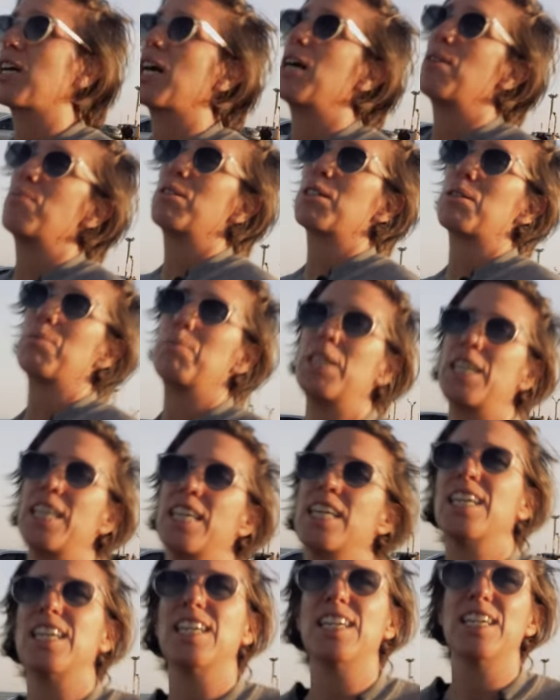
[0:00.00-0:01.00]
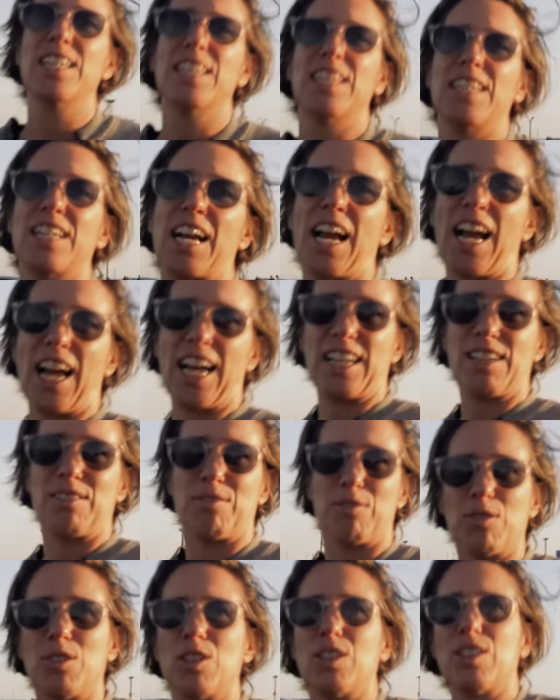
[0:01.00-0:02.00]
come with me
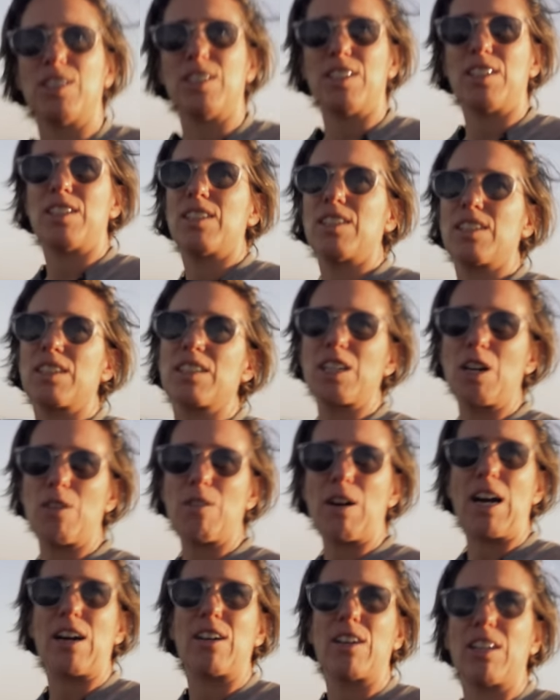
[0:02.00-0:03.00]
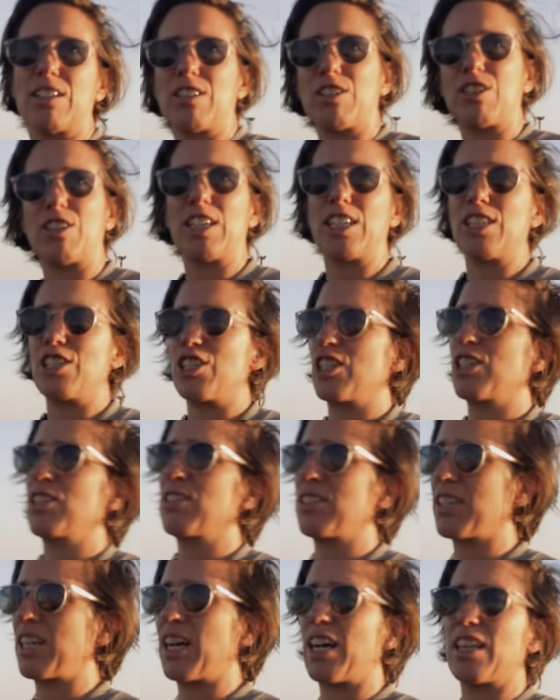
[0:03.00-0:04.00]
and we'll go out on the street and shoot
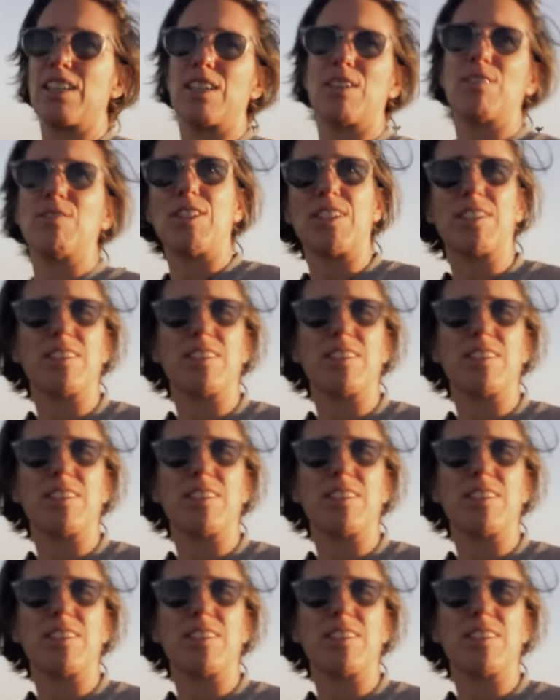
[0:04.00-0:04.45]
together and we'll